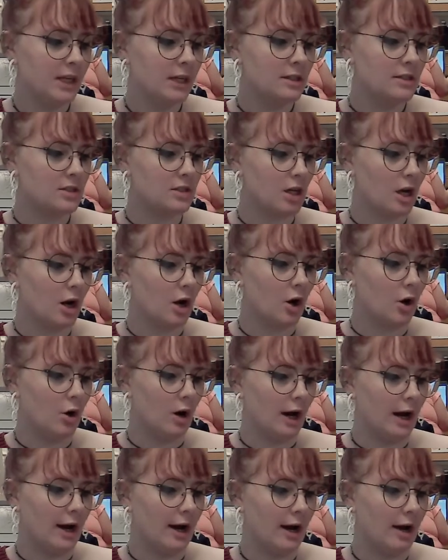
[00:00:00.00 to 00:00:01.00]
So
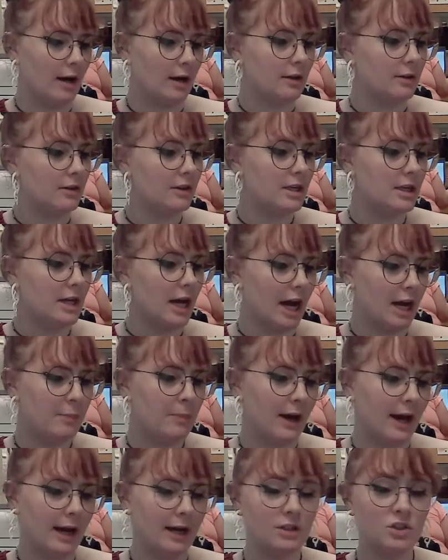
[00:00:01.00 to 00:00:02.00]
the
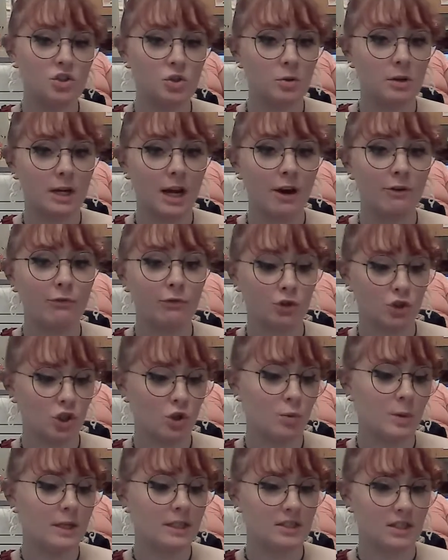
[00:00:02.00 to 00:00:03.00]
iPads you can have for
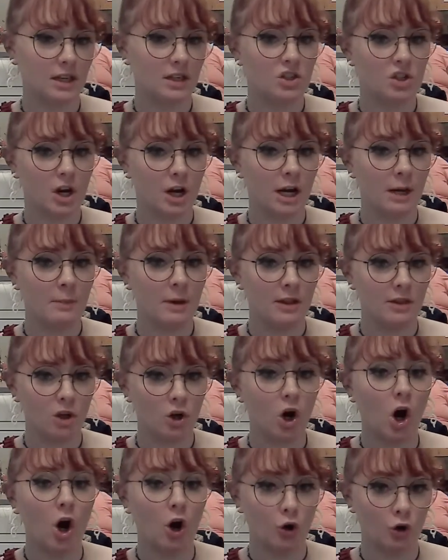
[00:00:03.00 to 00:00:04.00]
2 weeks at a time, and
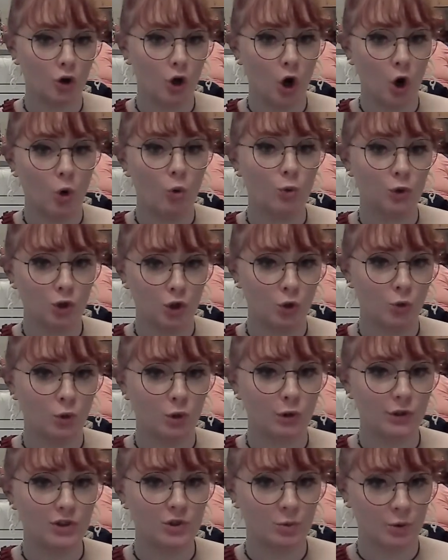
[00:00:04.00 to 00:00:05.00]
there are no renewals.